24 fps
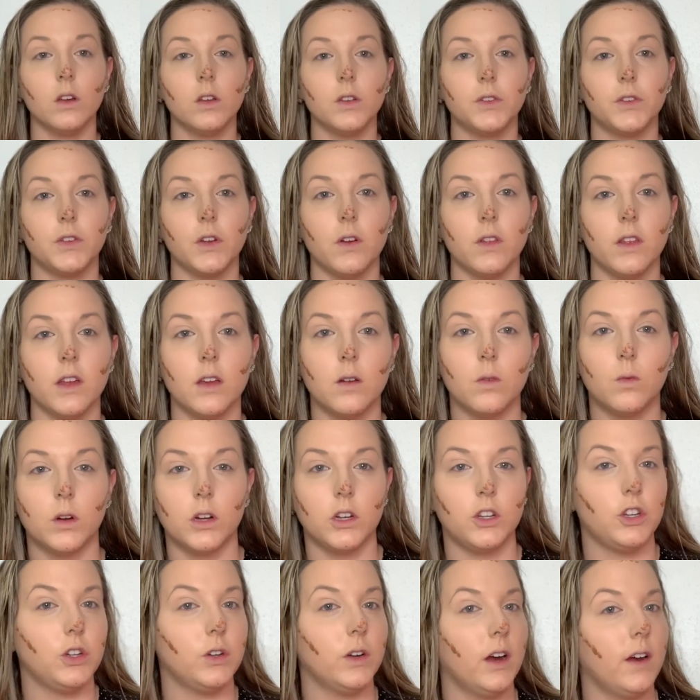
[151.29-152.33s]
So then
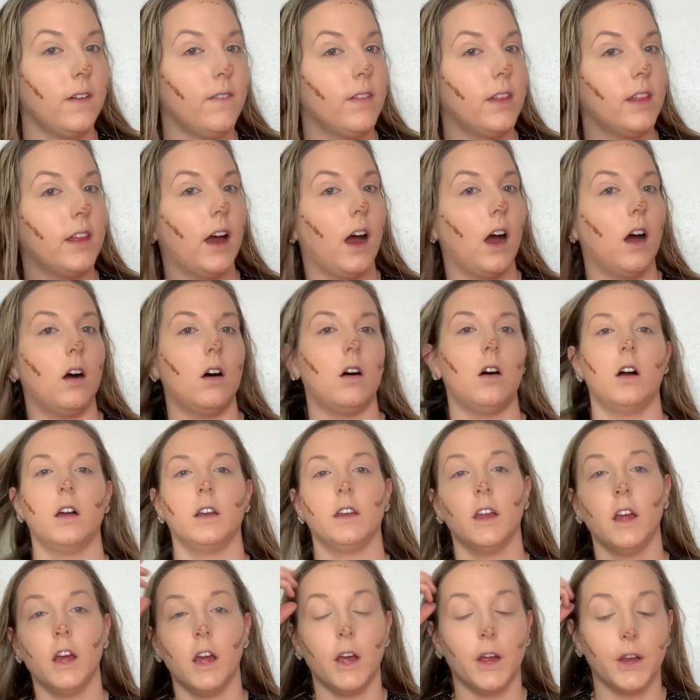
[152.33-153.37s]
once you have that on,
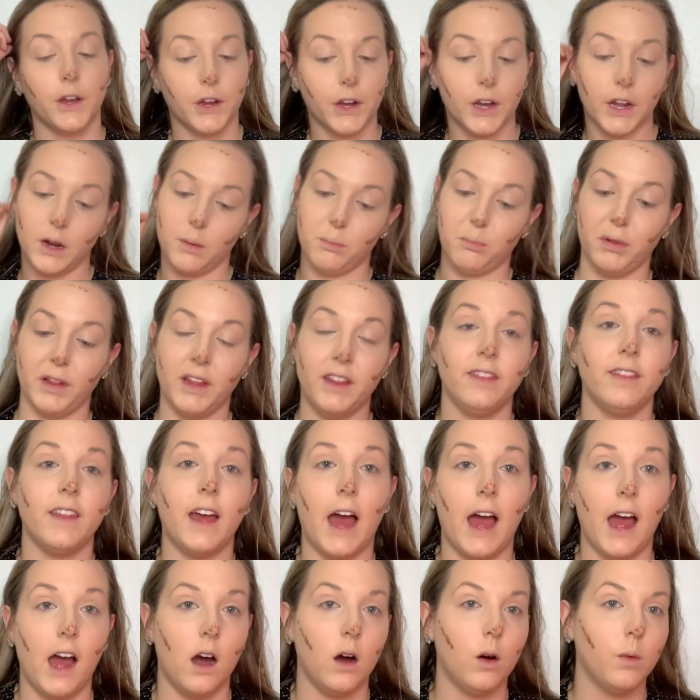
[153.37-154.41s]
you're going to blend that
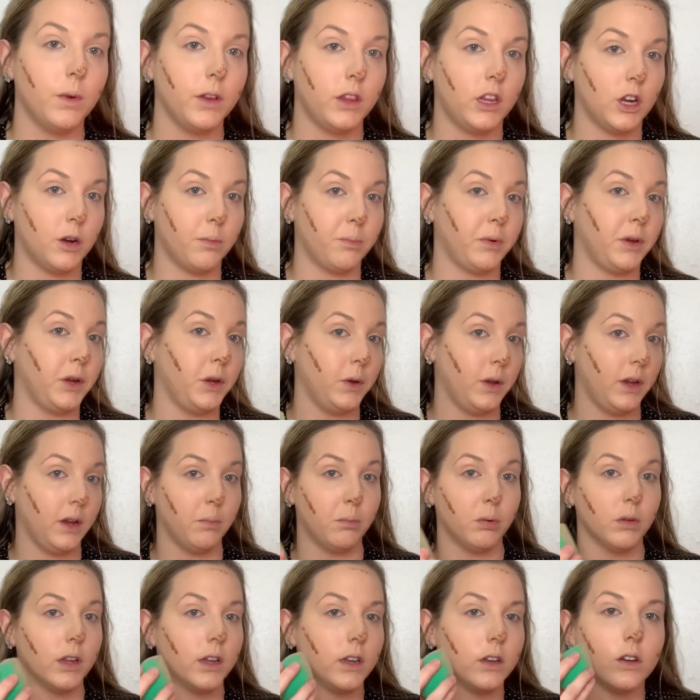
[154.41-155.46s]
out with your beauty
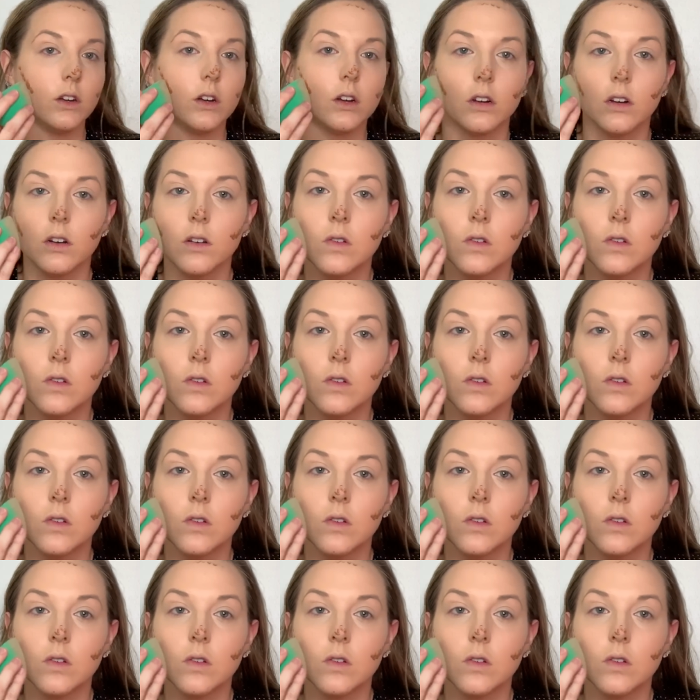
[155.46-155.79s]
blender.